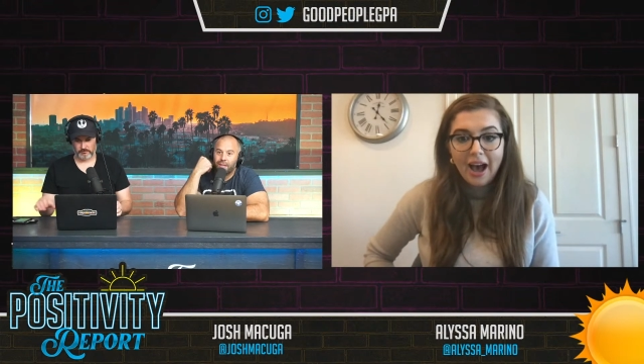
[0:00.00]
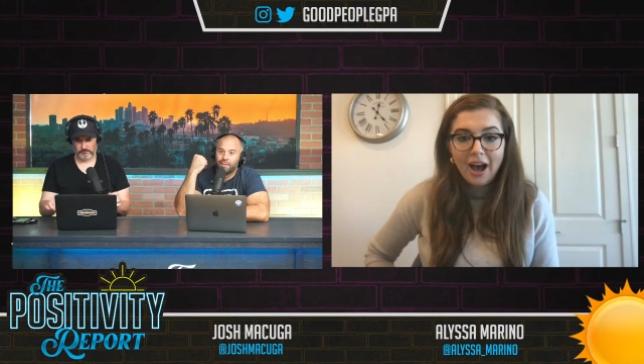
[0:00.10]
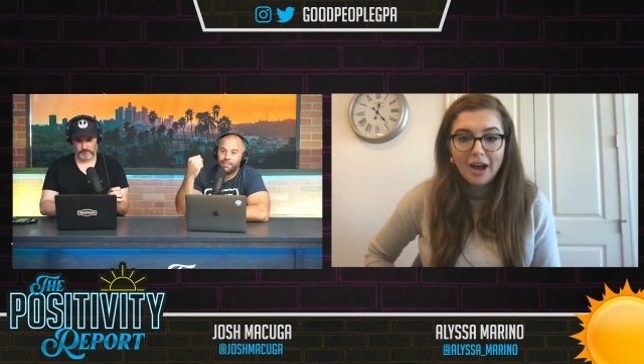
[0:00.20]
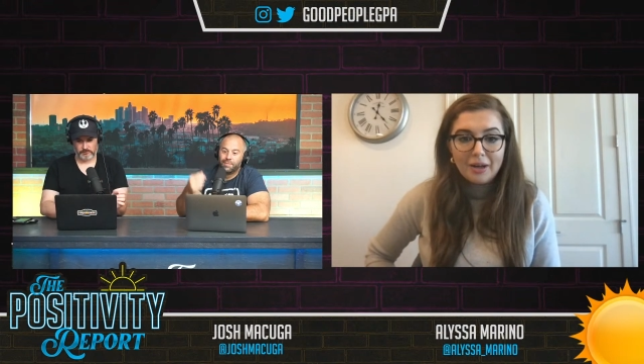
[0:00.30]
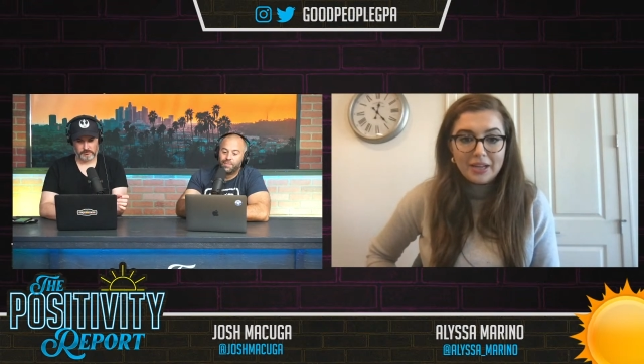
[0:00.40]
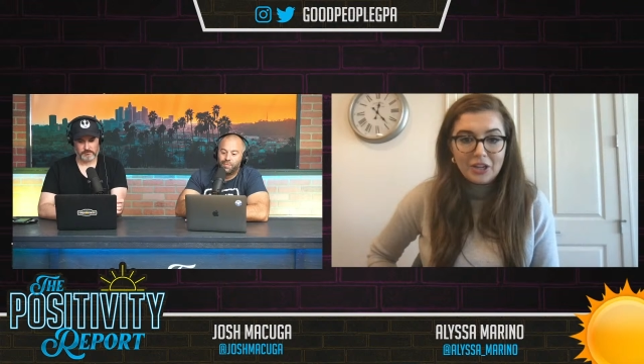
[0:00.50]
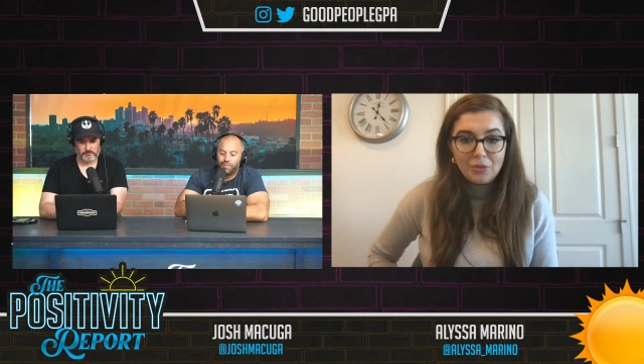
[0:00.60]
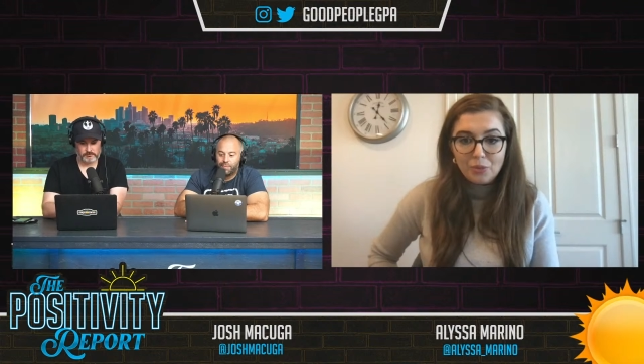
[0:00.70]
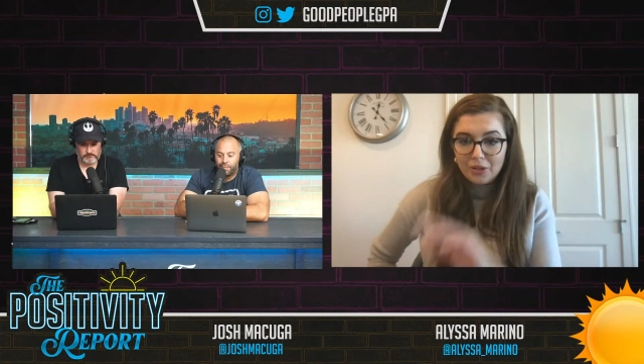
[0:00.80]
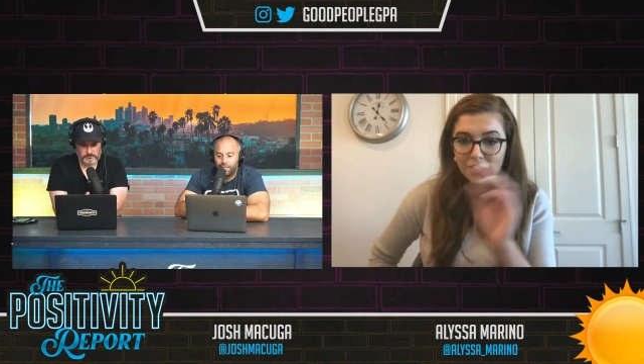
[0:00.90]
And you
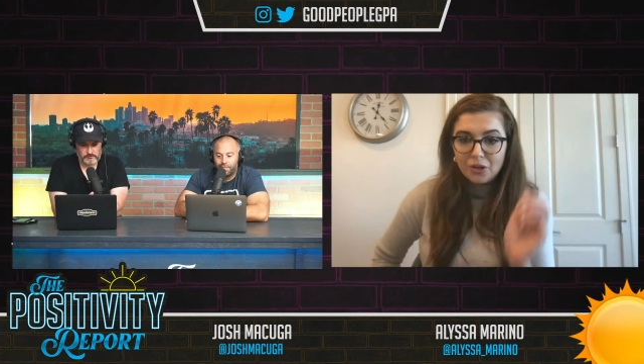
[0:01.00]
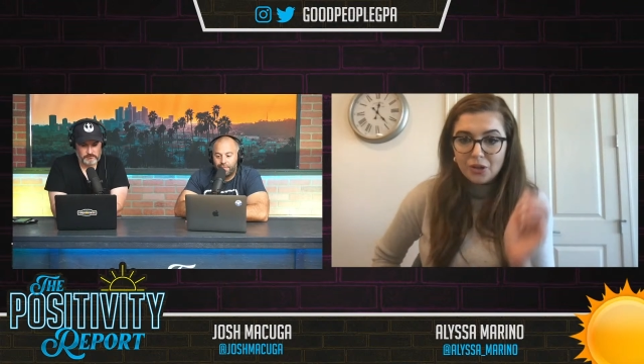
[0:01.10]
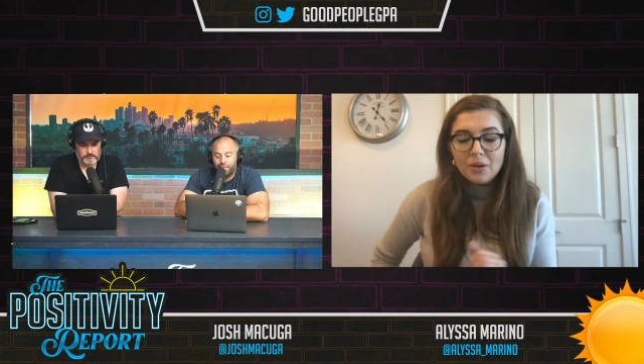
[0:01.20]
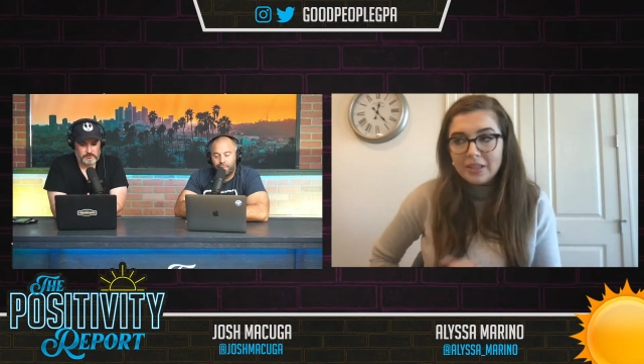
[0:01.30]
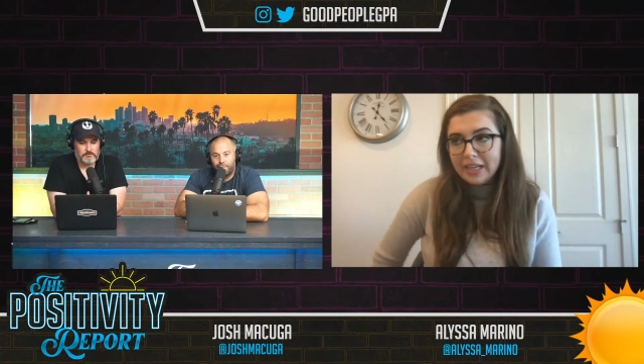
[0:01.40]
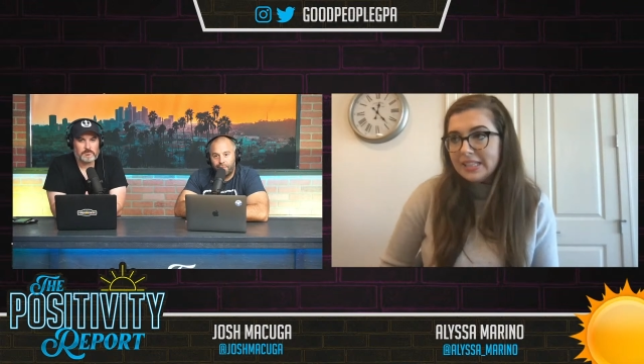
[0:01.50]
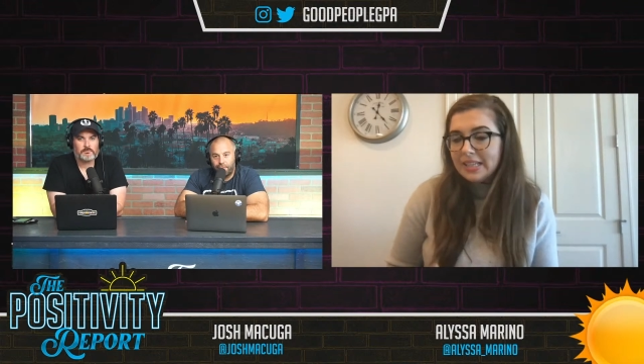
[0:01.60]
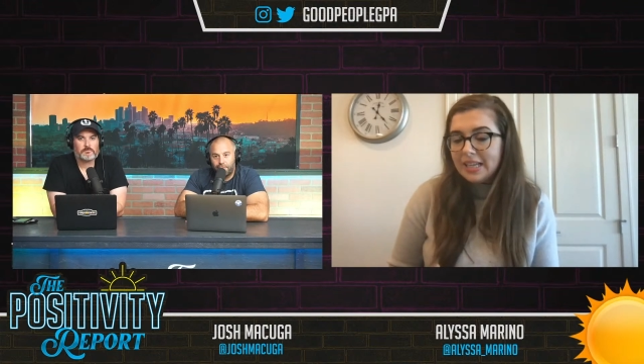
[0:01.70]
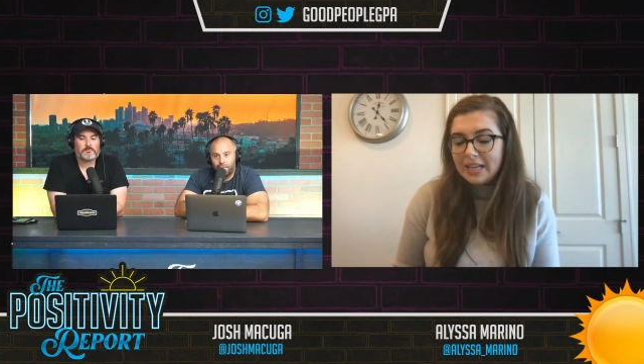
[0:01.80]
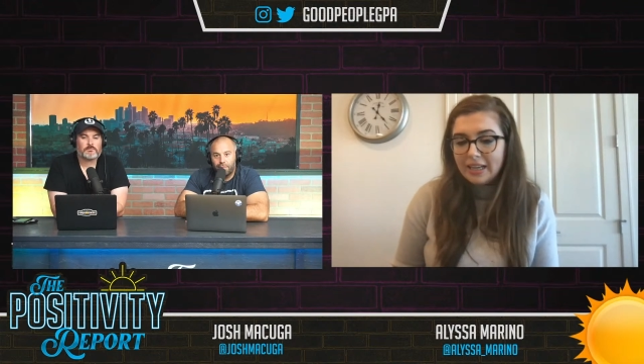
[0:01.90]
put your coordinates
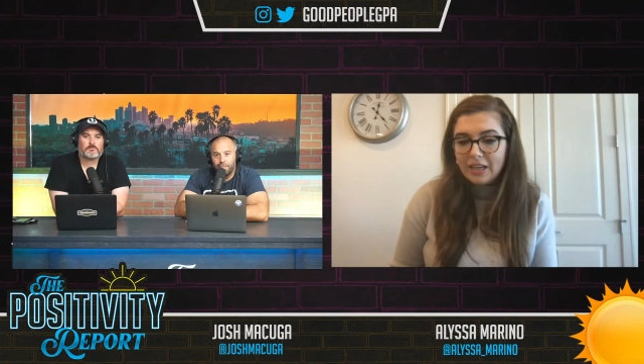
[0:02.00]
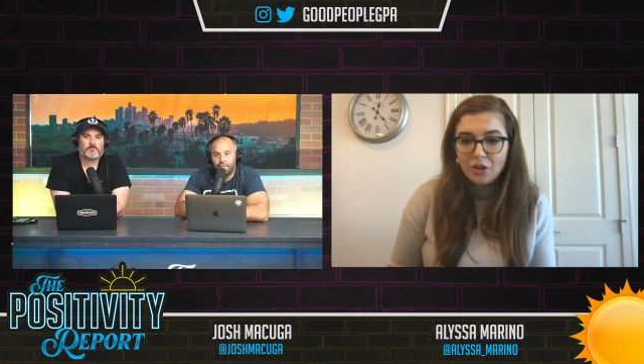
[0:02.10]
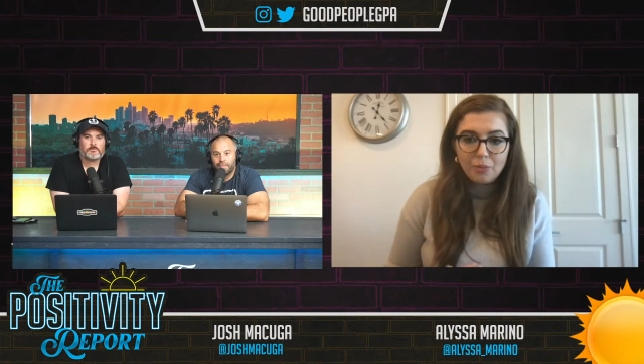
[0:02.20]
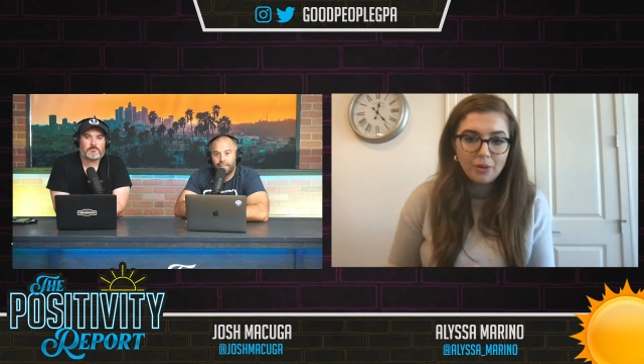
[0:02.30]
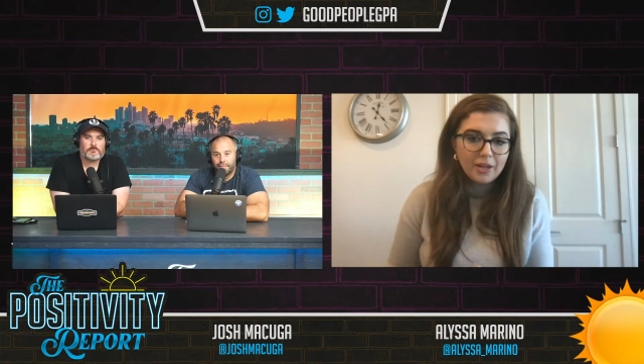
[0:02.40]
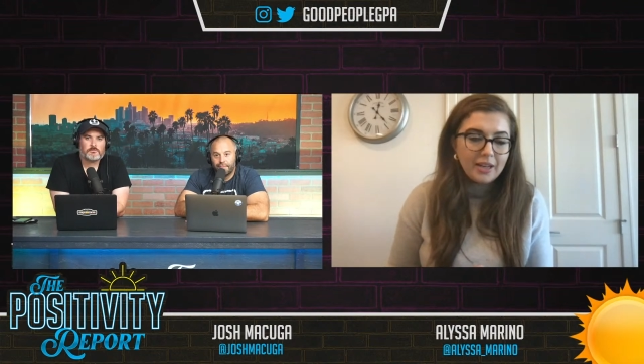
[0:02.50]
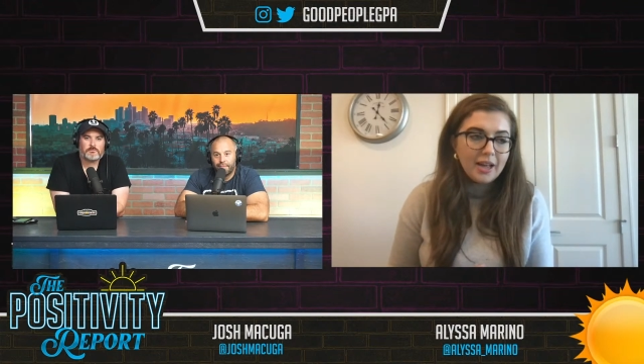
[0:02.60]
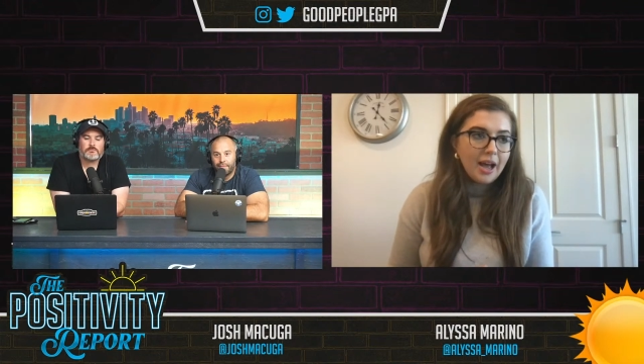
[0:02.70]
in and you put